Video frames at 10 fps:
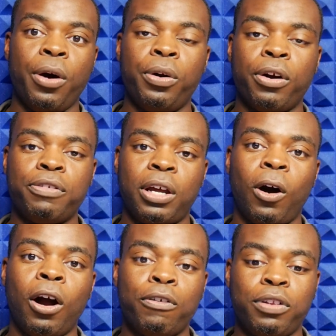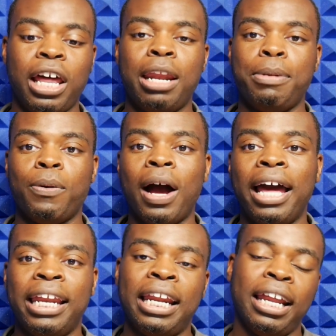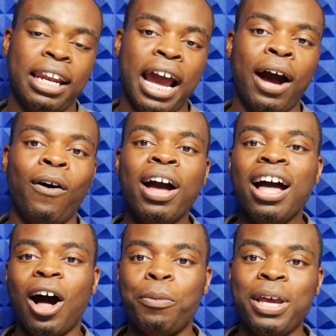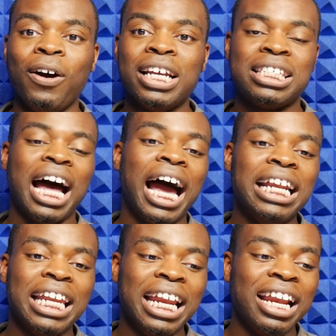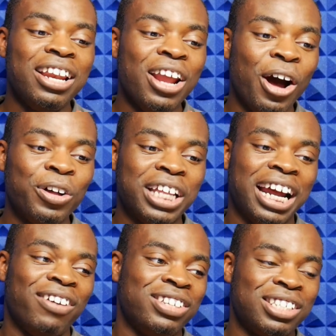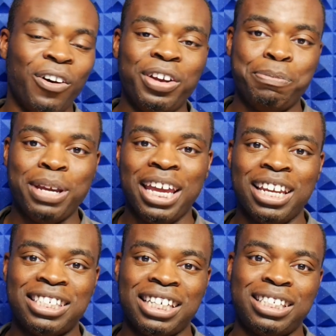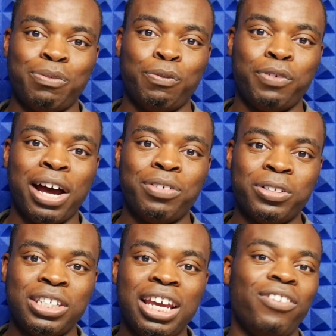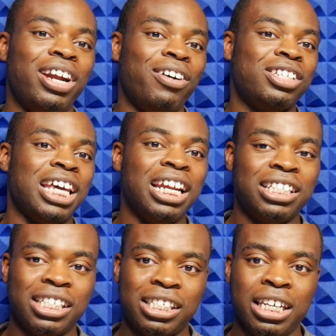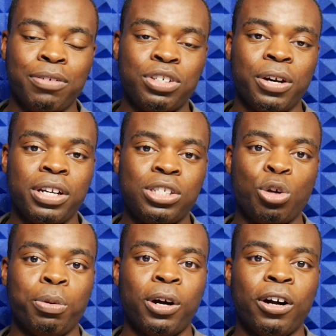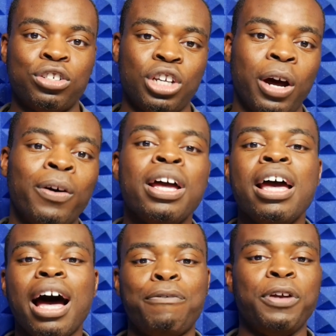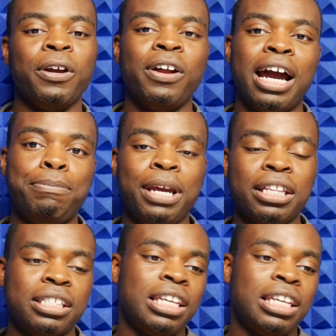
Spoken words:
owner of the car for letting me ride in it. Now, I'll be honest, I didn't know that I was going to be in a 675LT when I was heading to the CF Charity Supercar Show. I figured I'd be in the